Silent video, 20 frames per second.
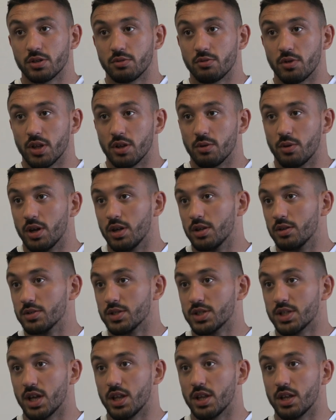did really well on
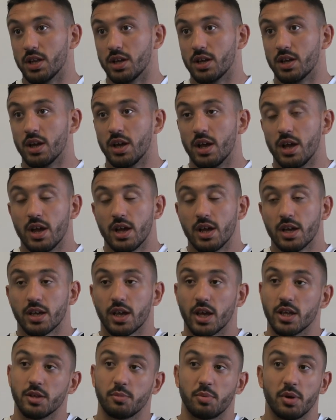selling it,
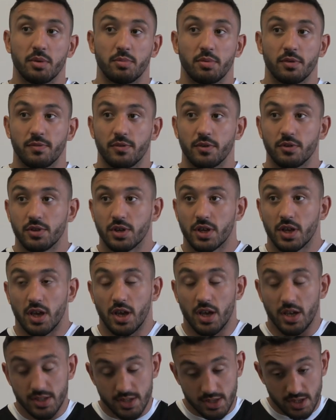getting the people through the
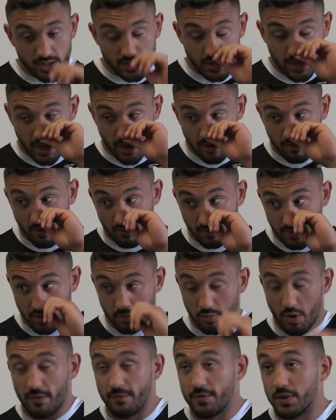gates, and obviously
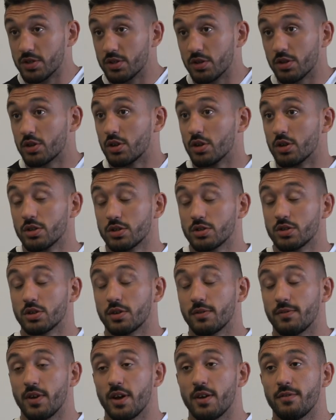Bradford took
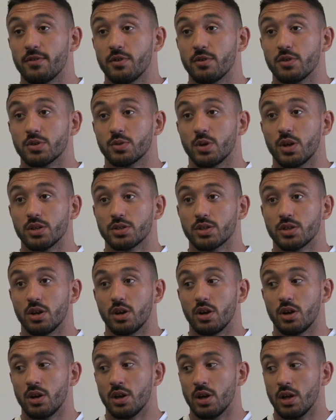a fair few as well.
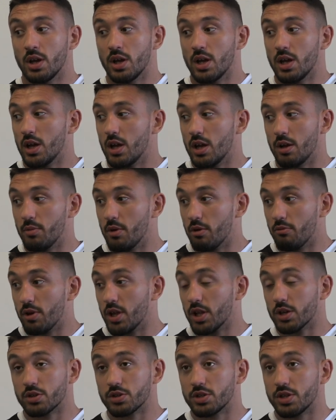So, no,
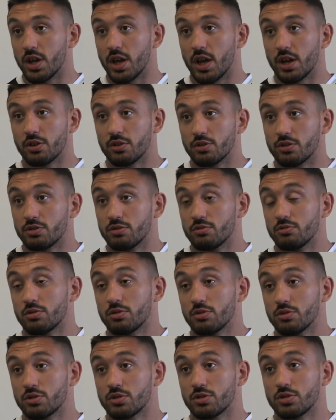really good day,
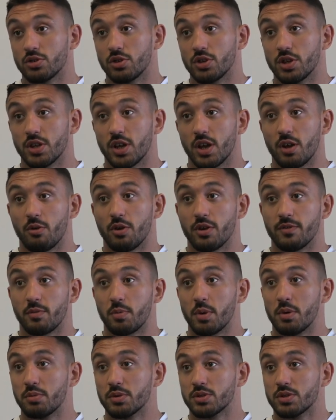good sunny day, wanted it for
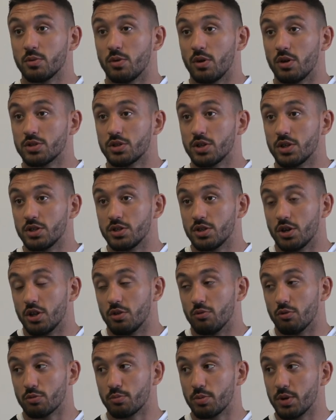people to watch and enjoy
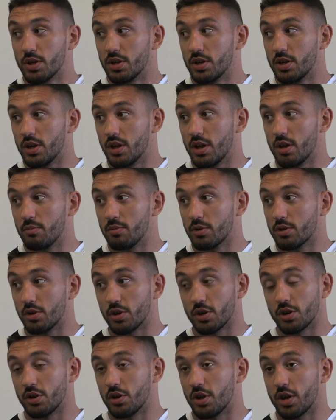the rugby, and
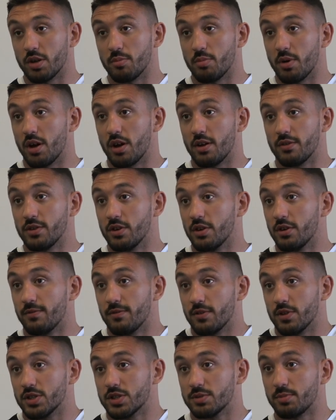couldn't have gone any better, you know,
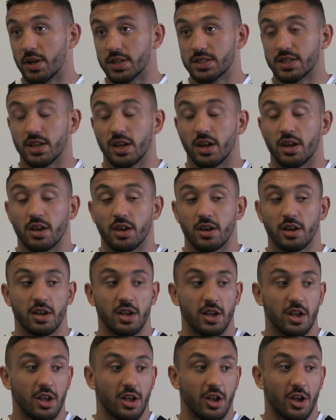for the spectator.
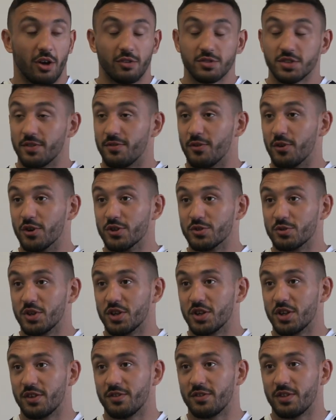Obviously for us, we'd
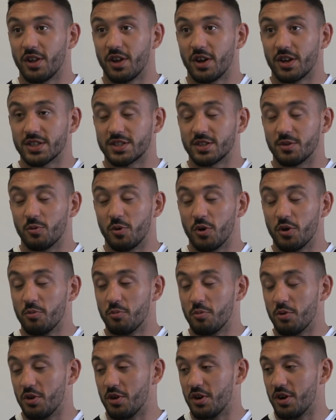like to
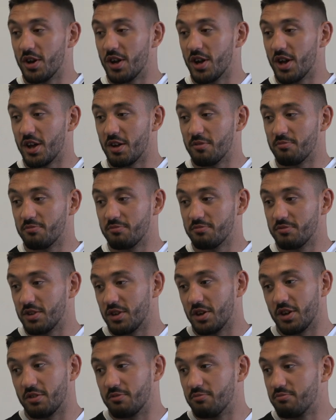win, but
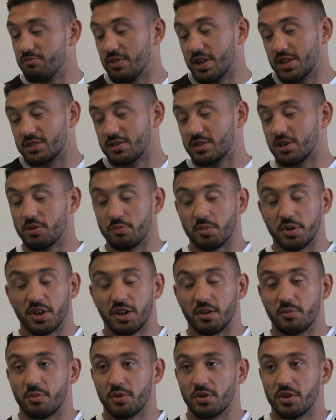no, that's so be
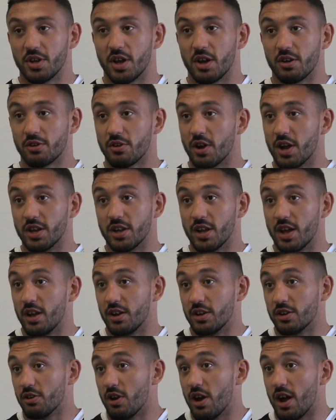it. But yeah, great day
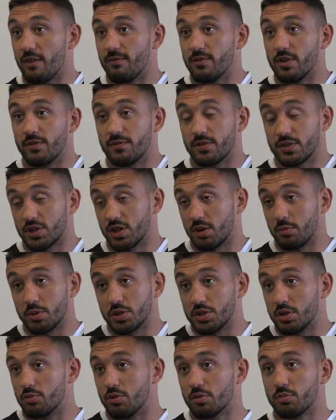and a great advert for
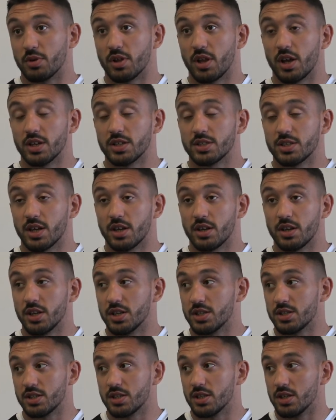Championship Rugby, like you said. And
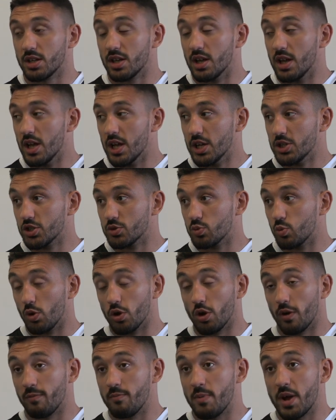it's just one
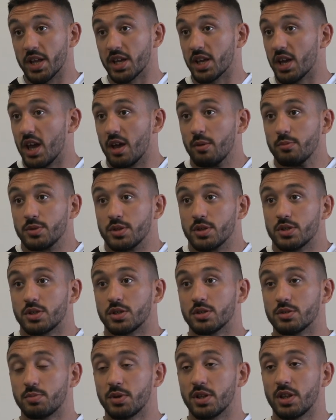of many games which
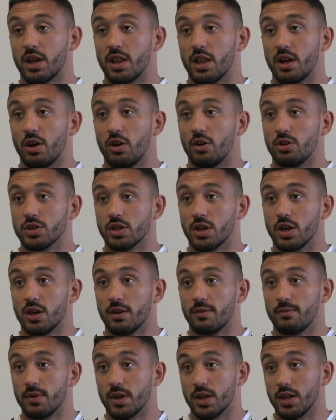has been like that all
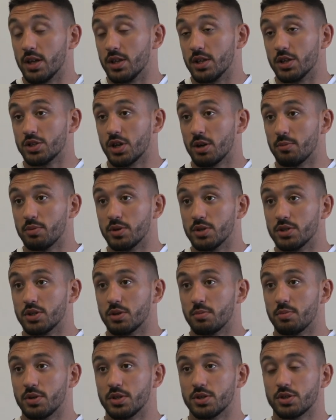year in the
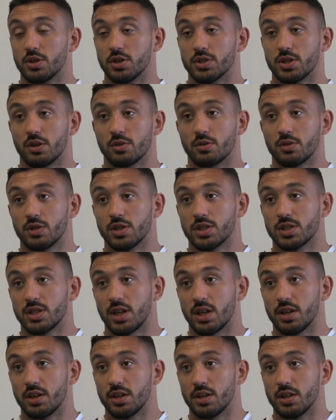Championship, and it shows how good the
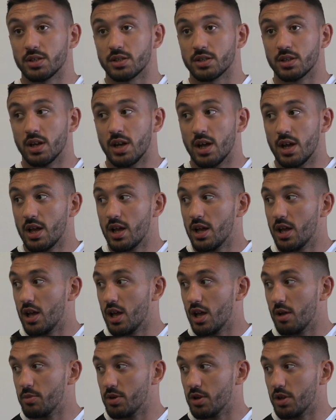standard is.
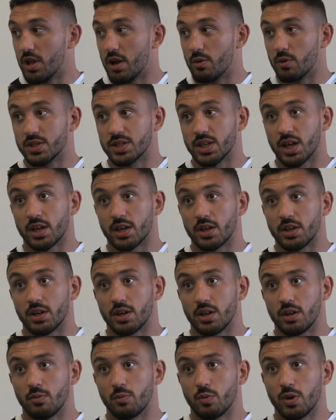You know, they were
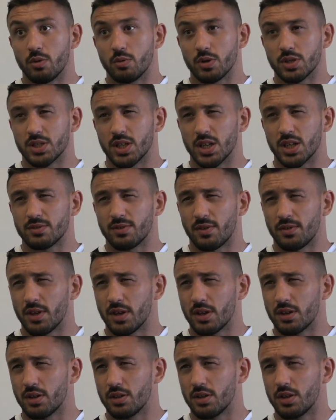second and we were sixth, I
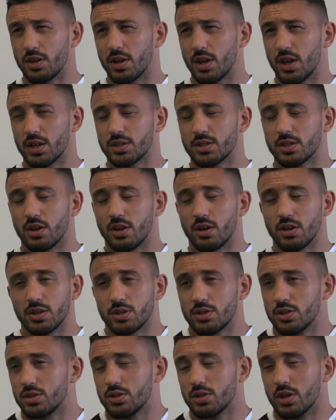think, on the day. So
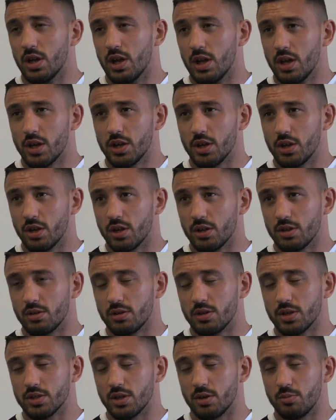it's just, you know,
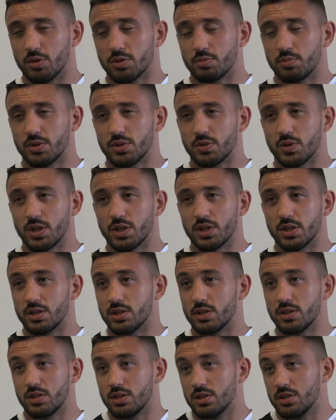there's not much between
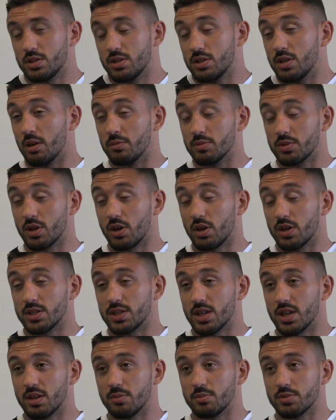them sort of
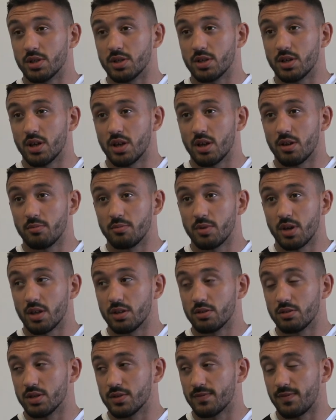teams. And yeah,
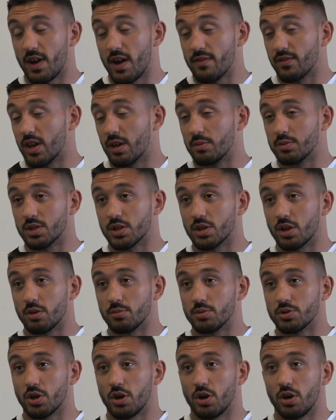there's five games to go, and
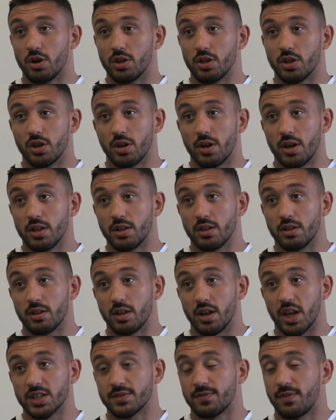I'm sure in
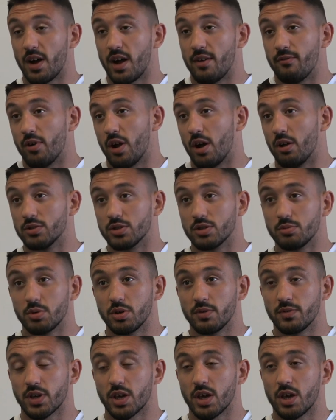the next five rounds there'll be
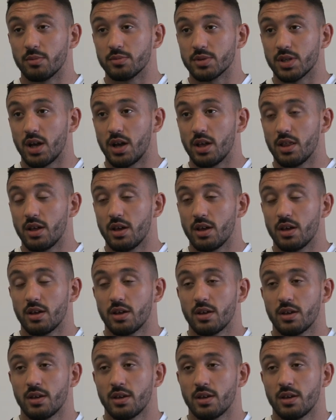other games like that.